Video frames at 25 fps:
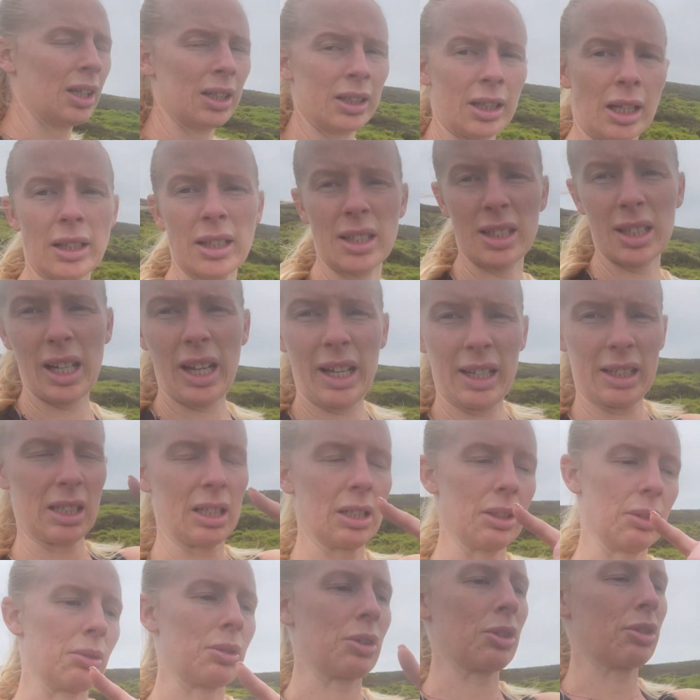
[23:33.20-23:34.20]
then there's a last
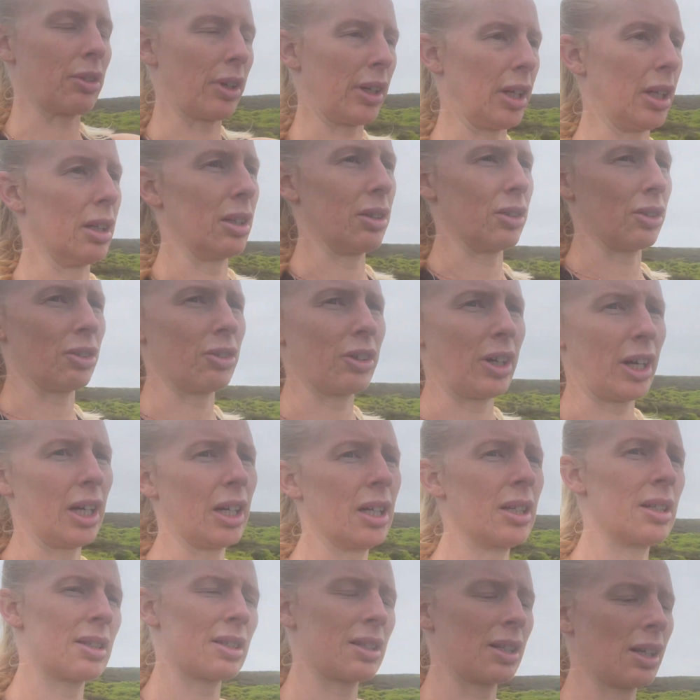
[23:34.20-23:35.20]
little straight in the
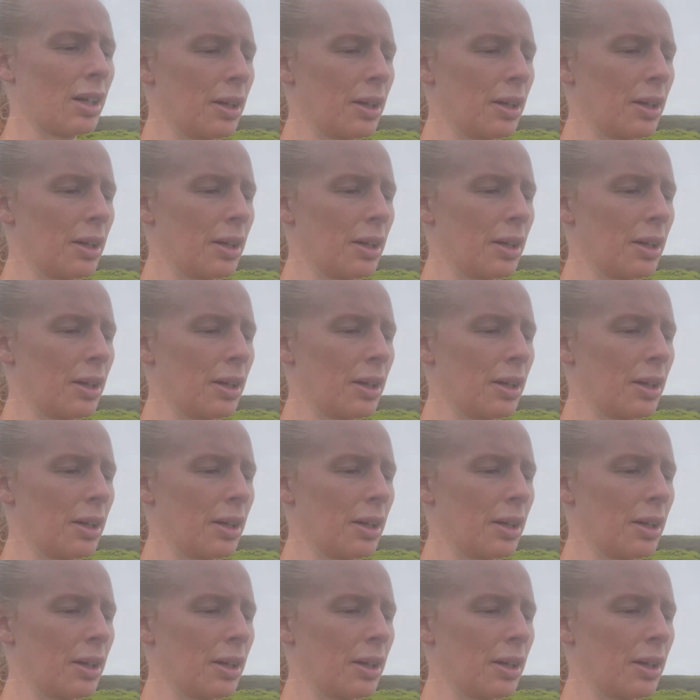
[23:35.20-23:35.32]
grass,